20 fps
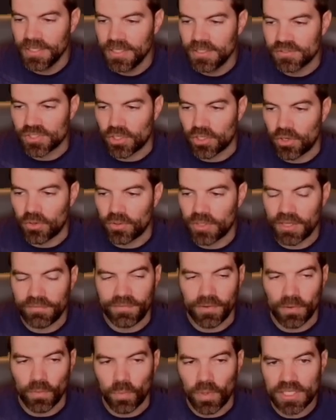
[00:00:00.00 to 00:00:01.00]
So if
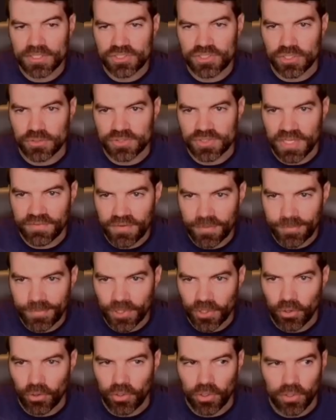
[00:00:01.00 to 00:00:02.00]
you want to save up your
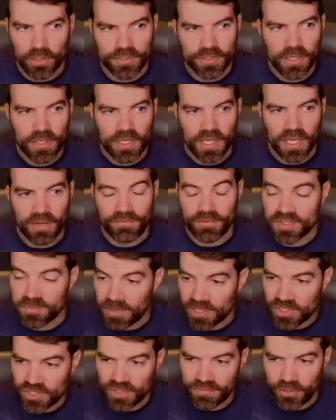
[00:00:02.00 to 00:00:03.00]
gold,
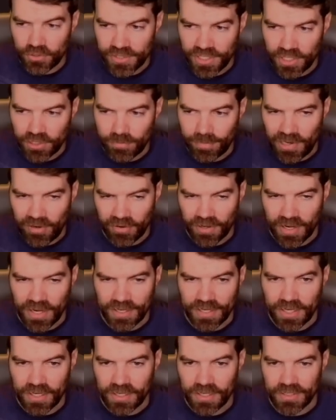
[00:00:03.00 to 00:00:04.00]
especially if you're near Paragon
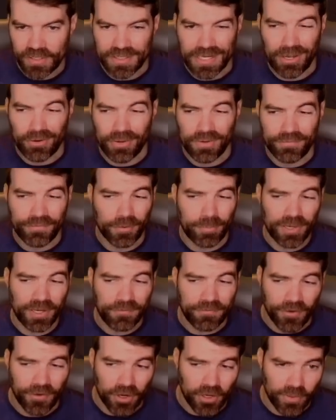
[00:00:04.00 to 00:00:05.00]
80. Now, if you're pretty
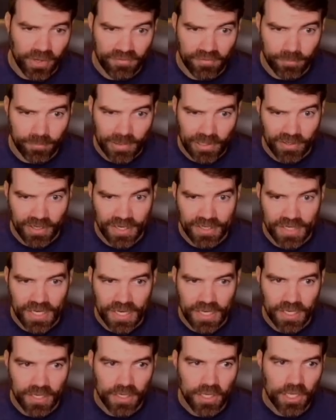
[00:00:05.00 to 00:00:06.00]
far away from Paragon
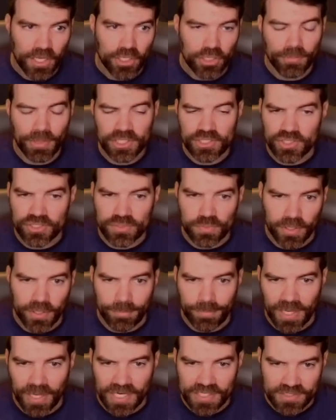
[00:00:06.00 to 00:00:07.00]
80, you might just want to
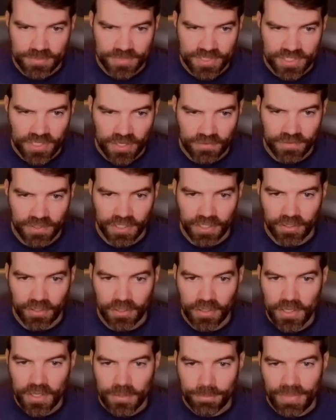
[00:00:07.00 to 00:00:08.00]
buy some stuff in here.
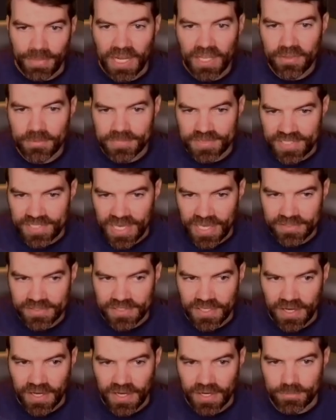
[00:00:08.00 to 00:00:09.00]
Buy them 10
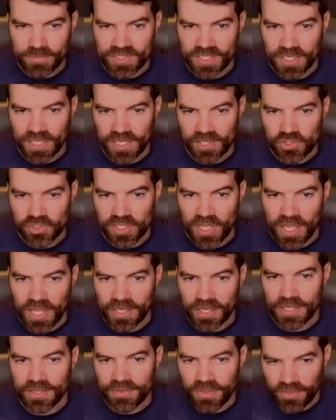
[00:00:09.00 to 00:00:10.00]
times in each
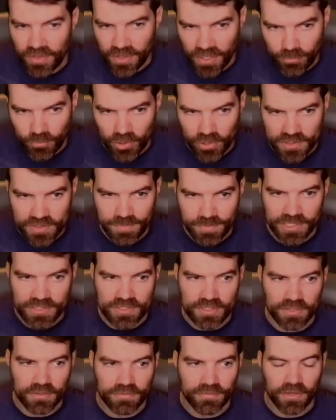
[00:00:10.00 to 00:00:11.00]
slot, and then they get more
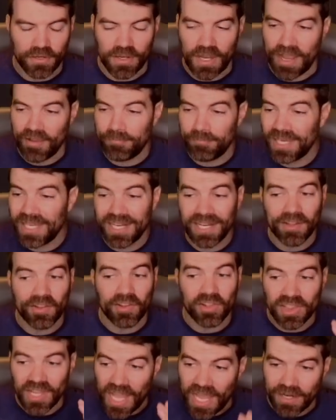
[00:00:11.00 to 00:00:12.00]
expensive. I've been getting a
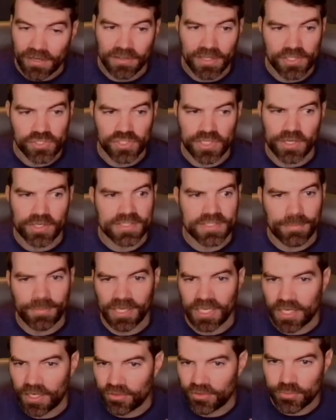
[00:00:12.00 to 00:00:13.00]
lot of legendaries. I've been
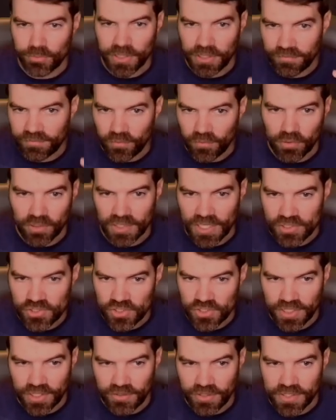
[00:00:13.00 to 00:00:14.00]
getting 3-4
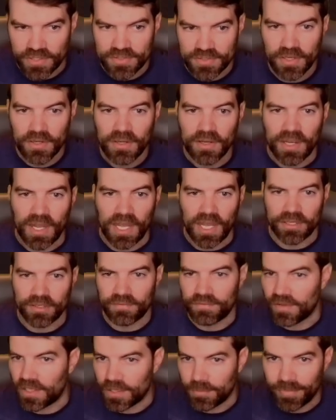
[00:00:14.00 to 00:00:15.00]
legendaries out
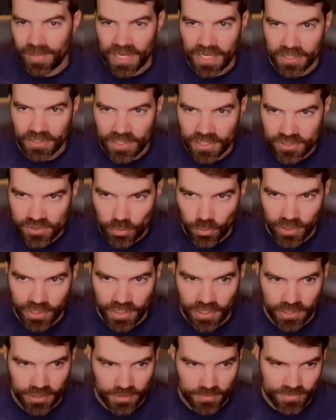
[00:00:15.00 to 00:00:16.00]
of like buying like
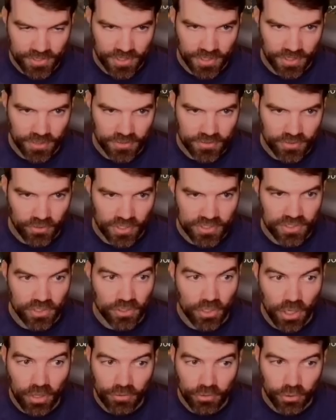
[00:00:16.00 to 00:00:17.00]
20 items in here. So that's
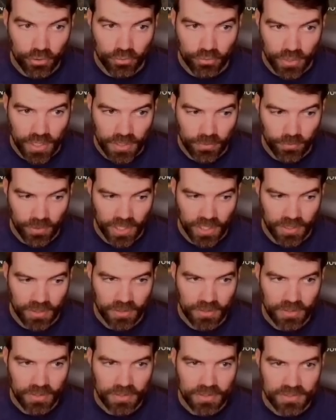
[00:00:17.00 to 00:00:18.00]
another great way
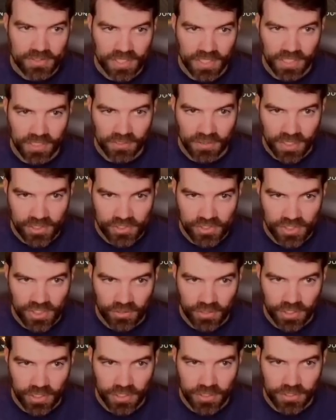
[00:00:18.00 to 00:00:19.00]
to get
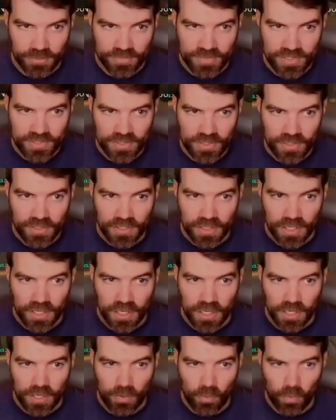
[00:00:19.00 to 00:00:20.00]
legendary items.
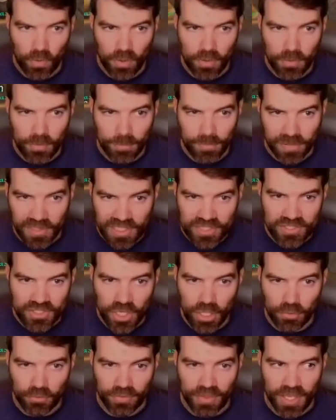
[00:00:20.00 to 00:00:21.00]
Please
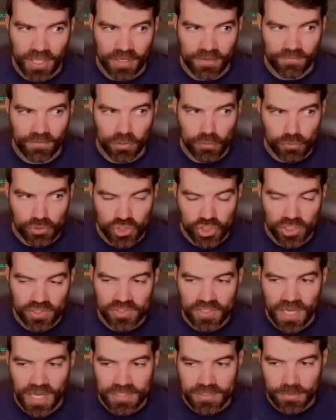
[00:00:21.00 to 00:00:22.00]
note that if you
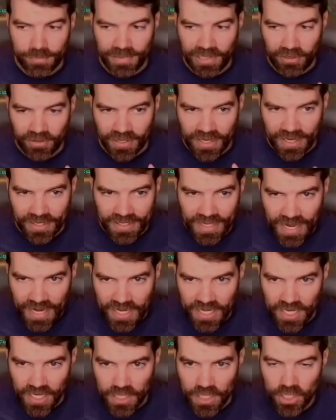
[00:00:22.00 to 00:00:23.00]
just got to Paragon
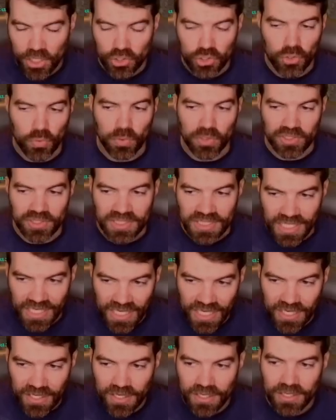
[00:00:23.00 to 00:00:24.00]
80, you will
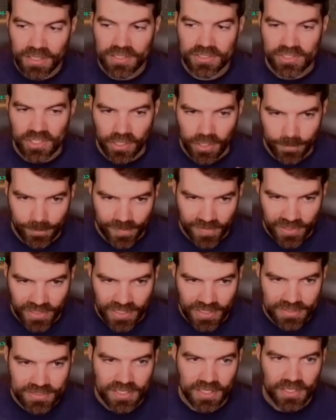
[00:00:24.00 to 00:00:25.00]
need to
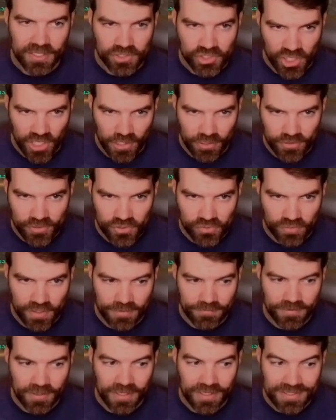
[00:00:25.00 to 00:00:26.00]
complete Challenge
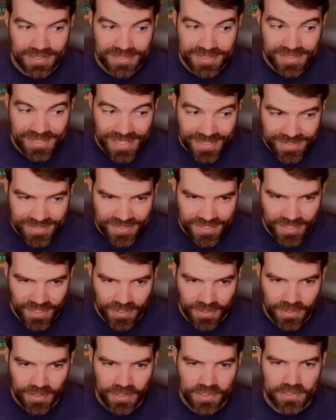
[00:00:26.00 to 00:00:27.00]
Rift
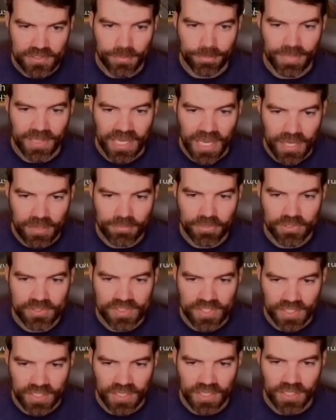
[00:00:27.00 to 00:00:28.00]
60 to be able
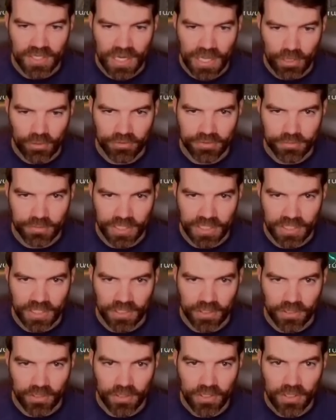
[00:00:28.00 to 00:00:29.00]
to get Health 3
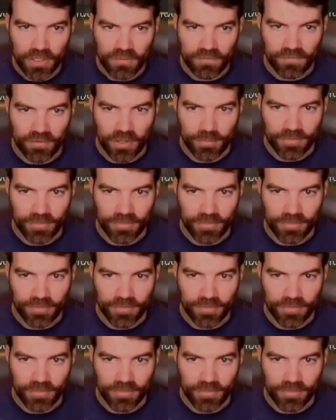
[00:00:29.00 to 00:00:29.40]
gear from